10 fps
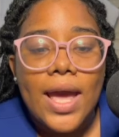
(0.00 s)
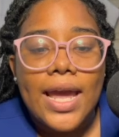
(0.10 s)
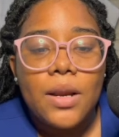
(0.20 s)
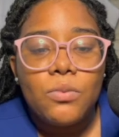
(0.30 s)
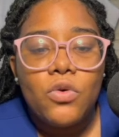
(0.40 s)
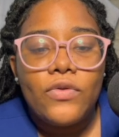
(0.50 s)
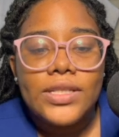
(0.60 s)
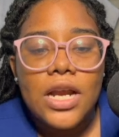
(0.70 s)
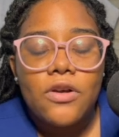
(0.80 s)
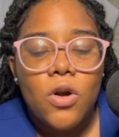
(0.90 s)
I can move
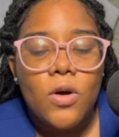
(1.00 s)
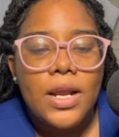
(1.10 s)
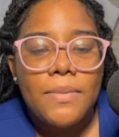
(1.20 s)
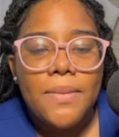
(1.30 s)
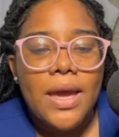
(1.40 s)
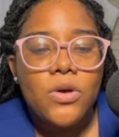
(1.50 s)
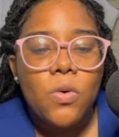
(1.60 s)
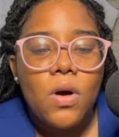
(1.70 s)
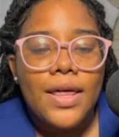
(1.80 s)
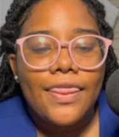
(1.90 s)
it around. And maybe I
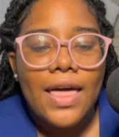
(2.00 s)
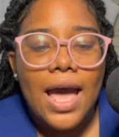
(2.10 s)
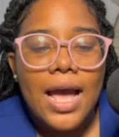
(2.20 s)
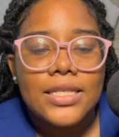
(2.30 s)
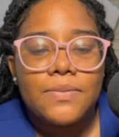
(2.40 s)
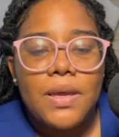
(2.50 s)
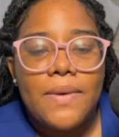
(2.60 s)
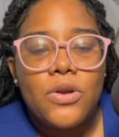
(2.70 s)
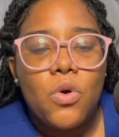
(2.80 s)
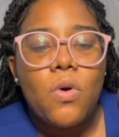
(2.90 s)
don't want that,
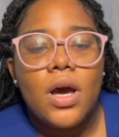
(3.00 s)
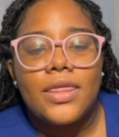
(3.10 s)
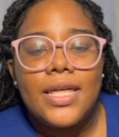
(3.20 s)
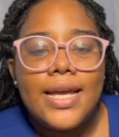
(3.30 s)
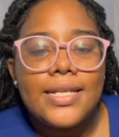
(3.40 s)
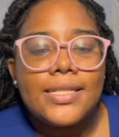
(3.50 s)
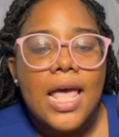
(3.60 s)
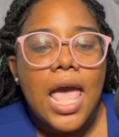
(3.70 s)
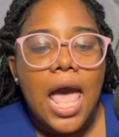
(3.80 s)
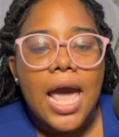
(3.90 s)
maybe I don't want this,
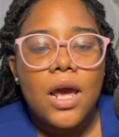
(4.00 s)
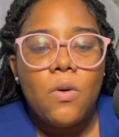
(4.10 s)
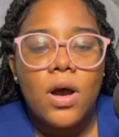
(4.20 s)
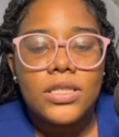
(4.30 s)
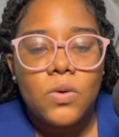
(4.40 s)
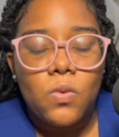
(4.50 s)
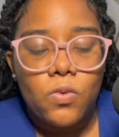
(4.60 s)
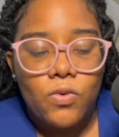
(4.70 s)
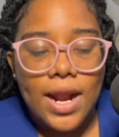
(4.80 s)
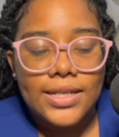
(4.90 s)
and I want to
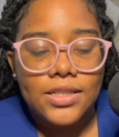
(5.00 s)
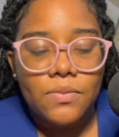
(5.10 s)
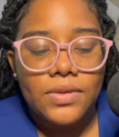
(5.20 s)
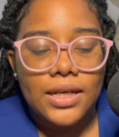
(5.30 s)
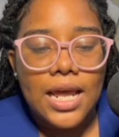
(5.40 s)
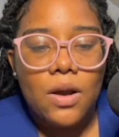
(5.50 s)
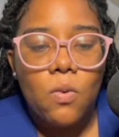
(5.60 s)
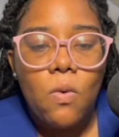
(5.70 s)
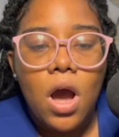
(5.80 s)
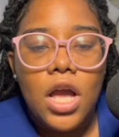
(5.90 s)
write something like
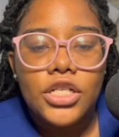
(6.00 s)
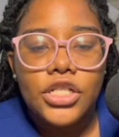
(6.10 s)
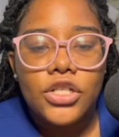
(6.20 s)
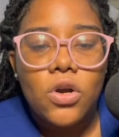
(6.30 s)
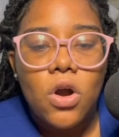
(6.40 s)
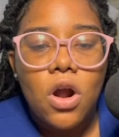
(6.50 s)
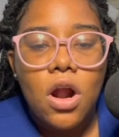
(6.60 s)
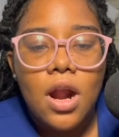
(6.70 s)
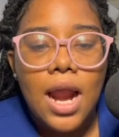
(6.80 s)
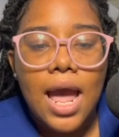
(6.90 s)
wash
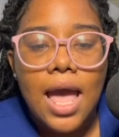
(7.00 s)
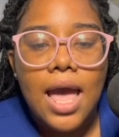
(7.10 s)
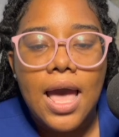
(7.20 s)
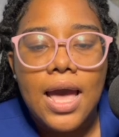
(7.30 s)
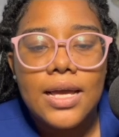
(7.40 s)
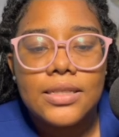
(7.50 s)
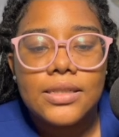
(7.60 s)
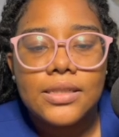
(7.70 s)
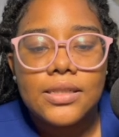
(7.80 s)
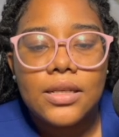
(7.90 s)
your
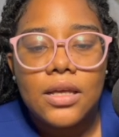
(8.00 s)
hands,